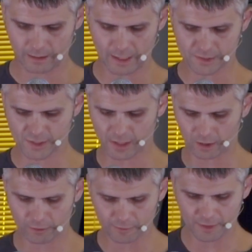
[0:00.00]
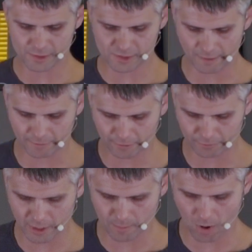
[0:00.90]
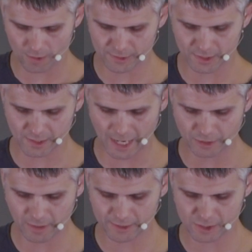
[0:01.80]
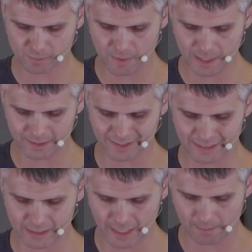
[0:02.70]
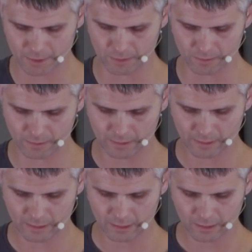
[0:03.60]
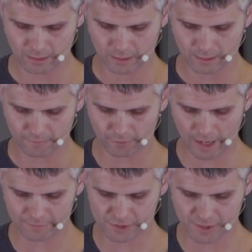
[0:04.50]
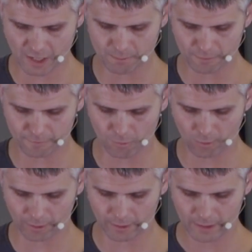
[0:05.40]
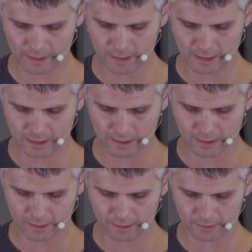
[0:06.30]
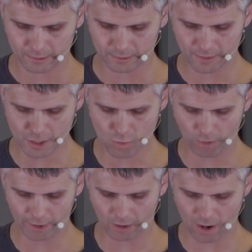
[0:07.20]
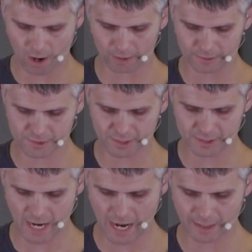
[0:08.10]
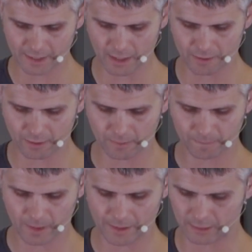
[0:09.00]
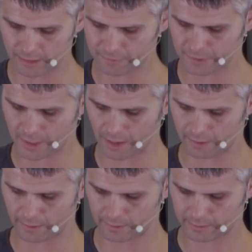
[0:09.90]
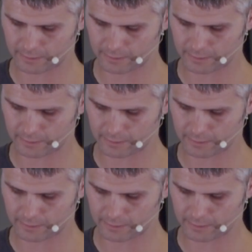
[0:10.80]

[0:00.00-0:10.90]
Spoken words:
In 2 Corinthians 7:3, Paul says, I do not speak to condemn you, for I have said before that you are in our hearts to die together and to live together.